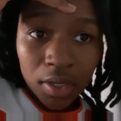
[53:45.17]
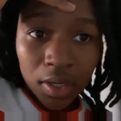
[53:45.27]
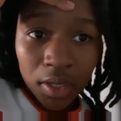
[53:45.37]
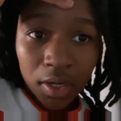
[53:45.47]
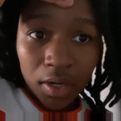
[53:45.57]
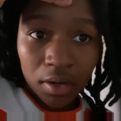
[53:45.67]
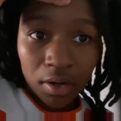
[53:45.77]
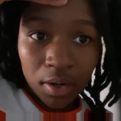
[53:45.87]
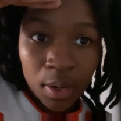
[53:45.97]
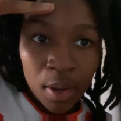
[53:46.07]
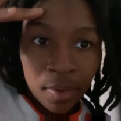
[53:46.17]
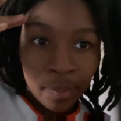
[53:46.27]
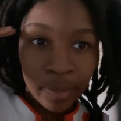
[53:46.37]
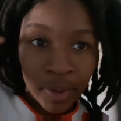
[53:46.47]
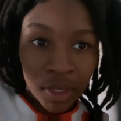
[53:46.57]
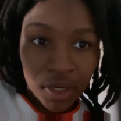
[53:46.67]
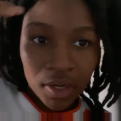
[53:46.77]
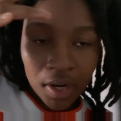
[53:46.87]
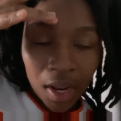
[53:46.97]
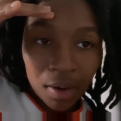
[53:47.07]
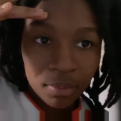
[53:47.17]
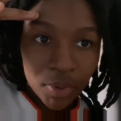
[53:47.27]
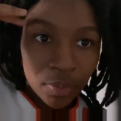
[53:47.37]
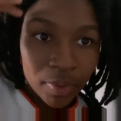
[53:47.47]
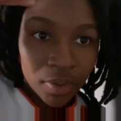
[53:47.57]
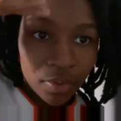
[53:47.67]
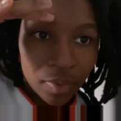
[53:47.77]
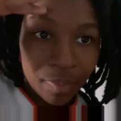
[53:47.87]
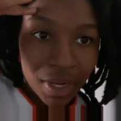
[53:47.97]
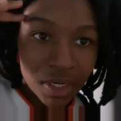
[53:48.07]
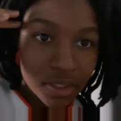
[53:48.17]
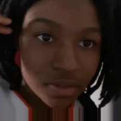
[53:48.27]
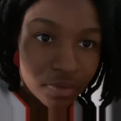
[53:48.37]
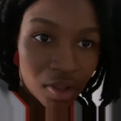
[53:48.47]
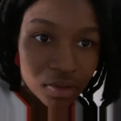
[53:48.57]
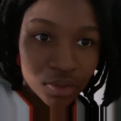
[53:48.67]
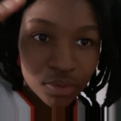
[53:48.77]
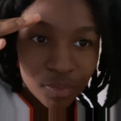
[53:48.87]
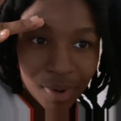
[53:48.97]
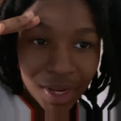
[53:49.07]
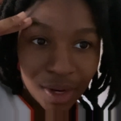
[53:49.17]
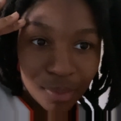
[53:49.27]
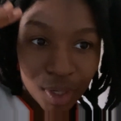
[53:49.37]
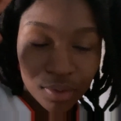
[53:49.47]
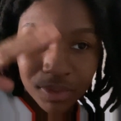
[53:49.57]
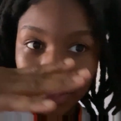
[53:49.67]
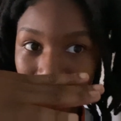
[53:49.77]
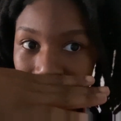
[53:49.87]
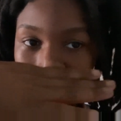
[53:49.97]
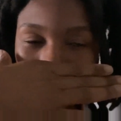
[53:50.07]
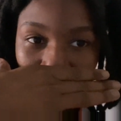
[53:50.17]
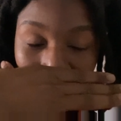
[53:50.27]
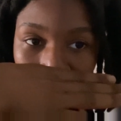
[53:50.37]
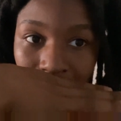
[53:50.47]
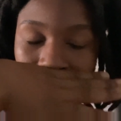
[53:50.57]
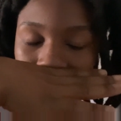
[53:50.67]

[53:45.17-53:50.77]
get here, but I really want to do a maintenance vlog soon. My eyebrows look good. Like,